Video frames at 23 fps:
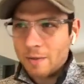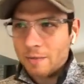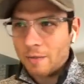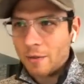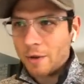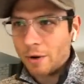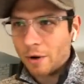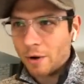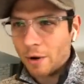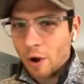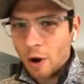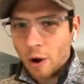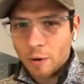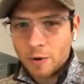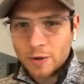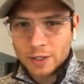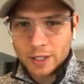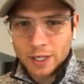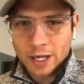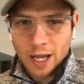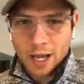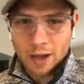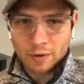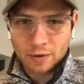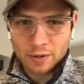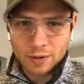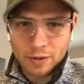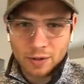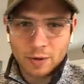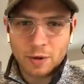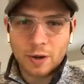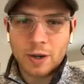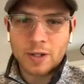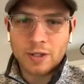you're always going to have it. What's
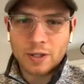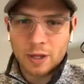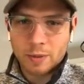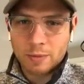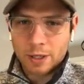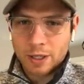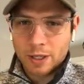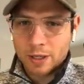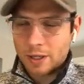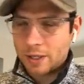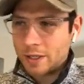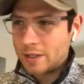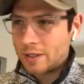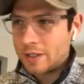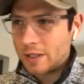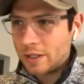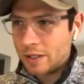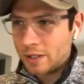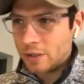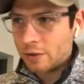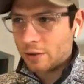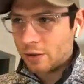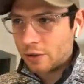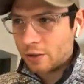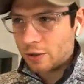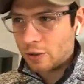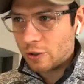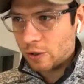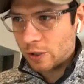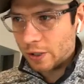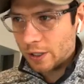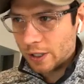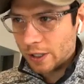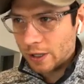going on, Dominique? Can see you
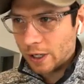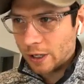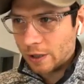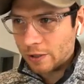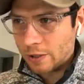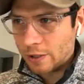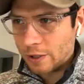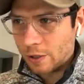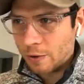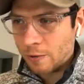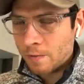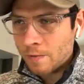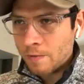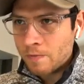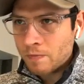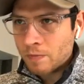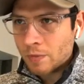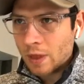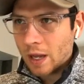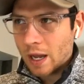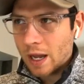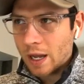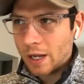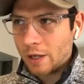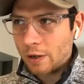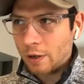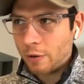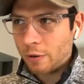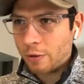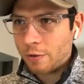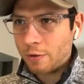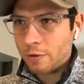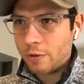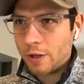joined in there. So I'm going to go
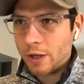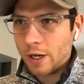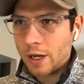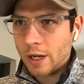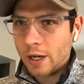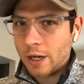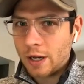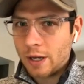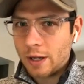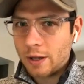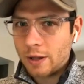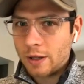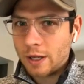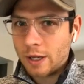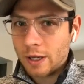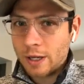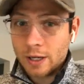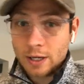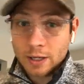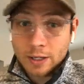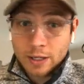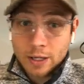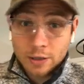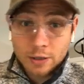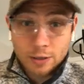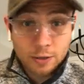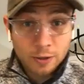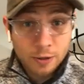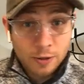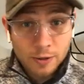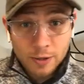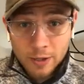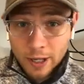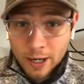through the digital
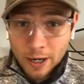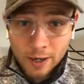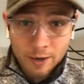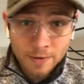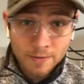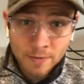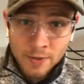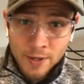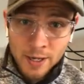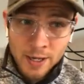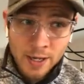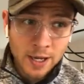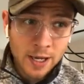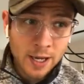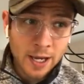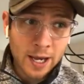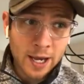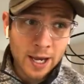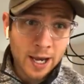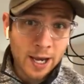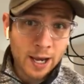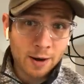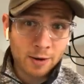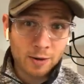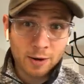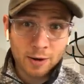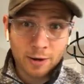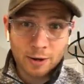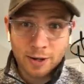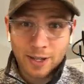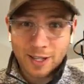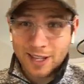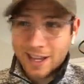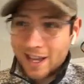newsletter. We're going to
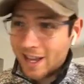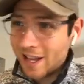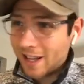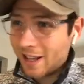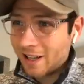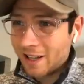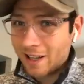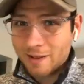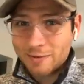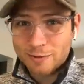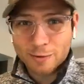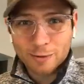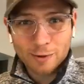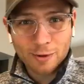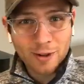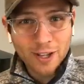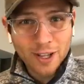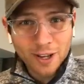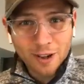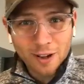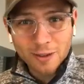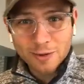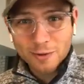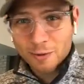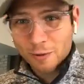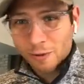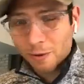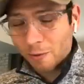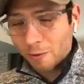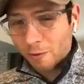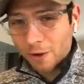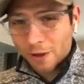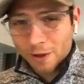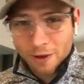look at K-Club's Rookie
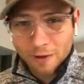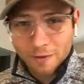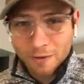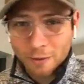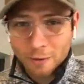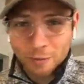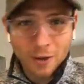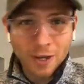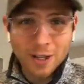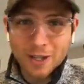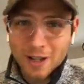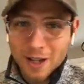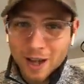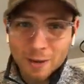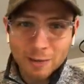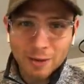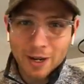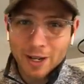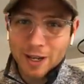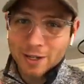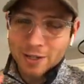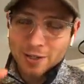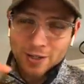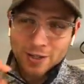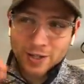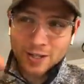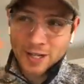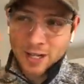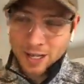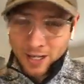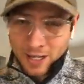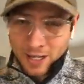Entrepreneur of the Week nominations.